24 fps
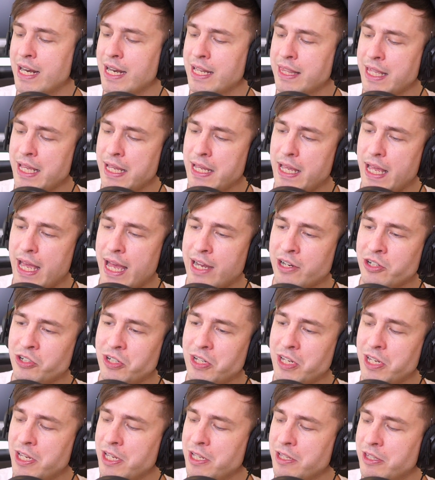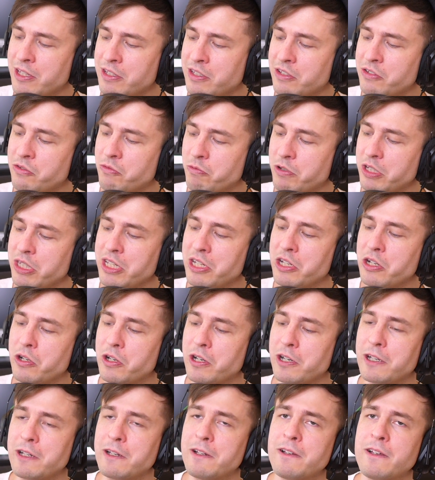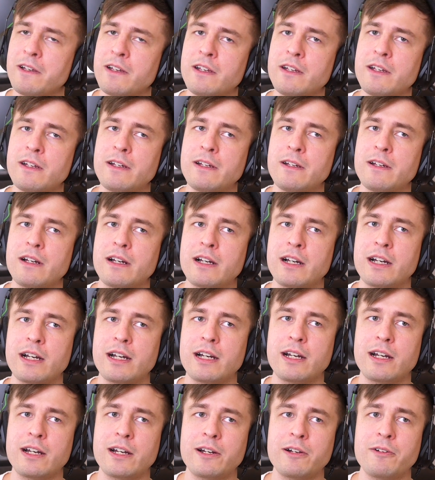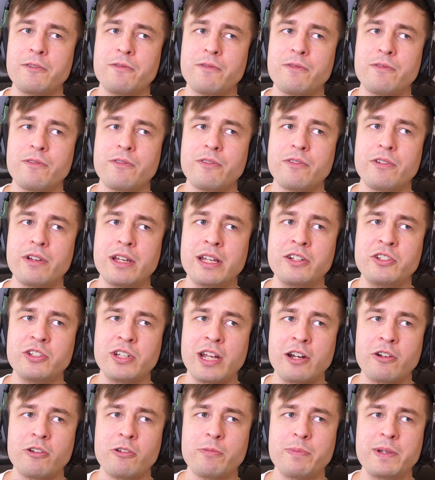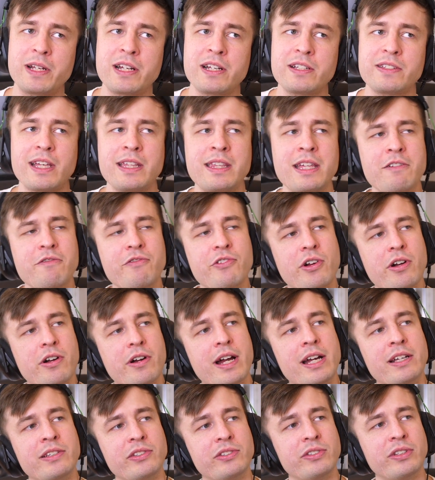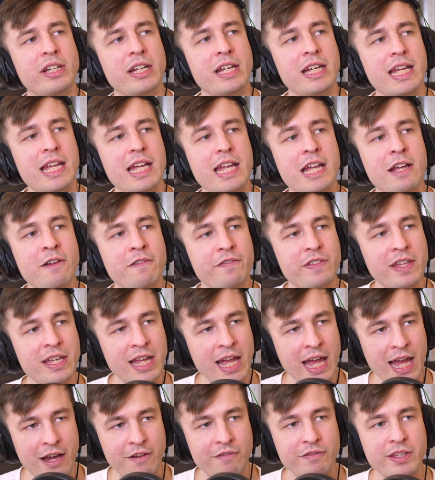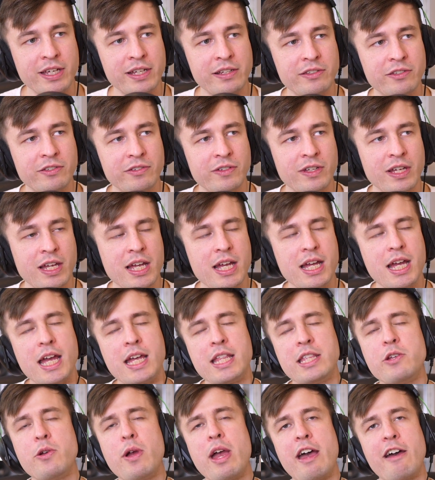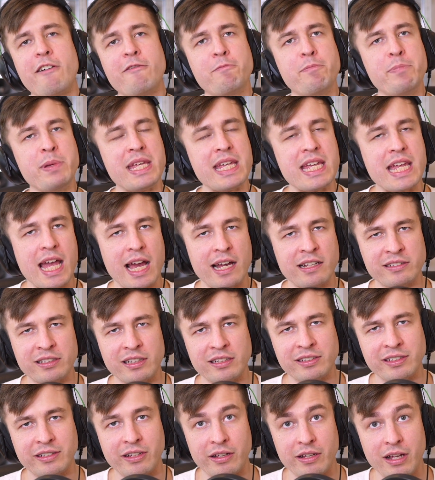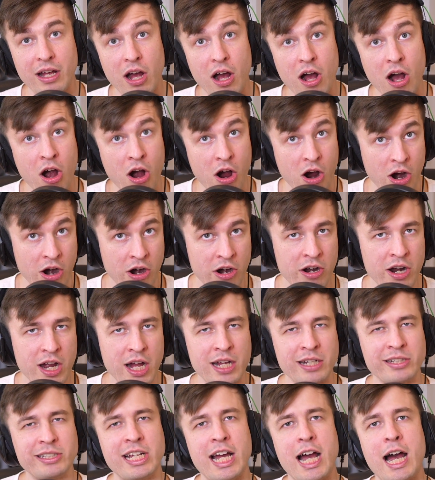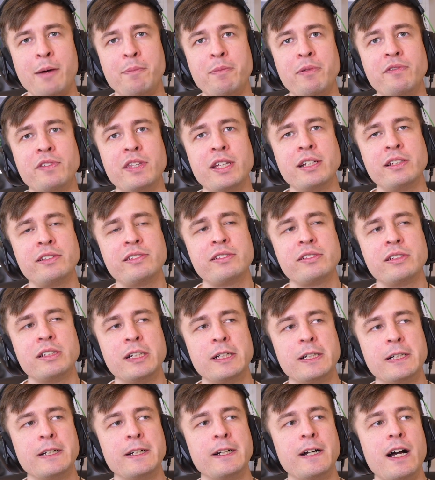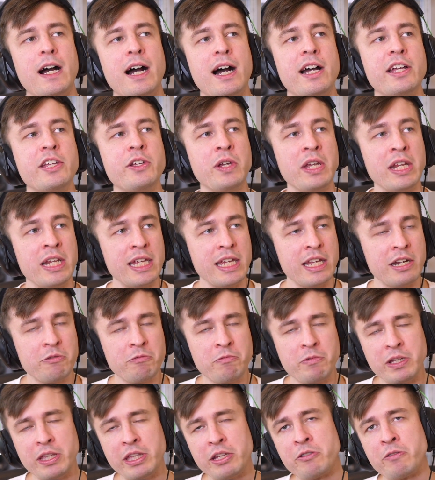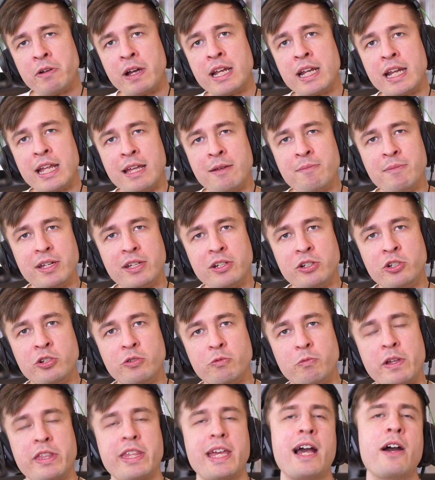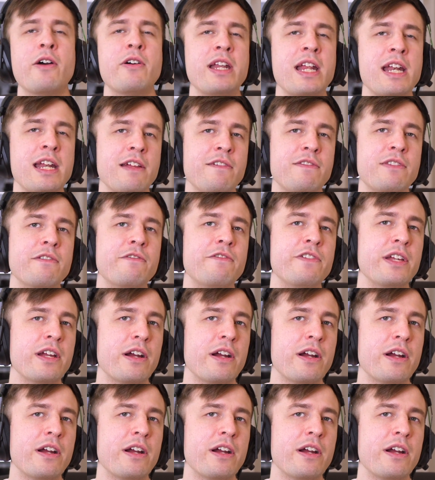and I think actually this is really good uh, in general because I think VRS if they have this and you have PSSR on top of this uh, you can get a really great image without any of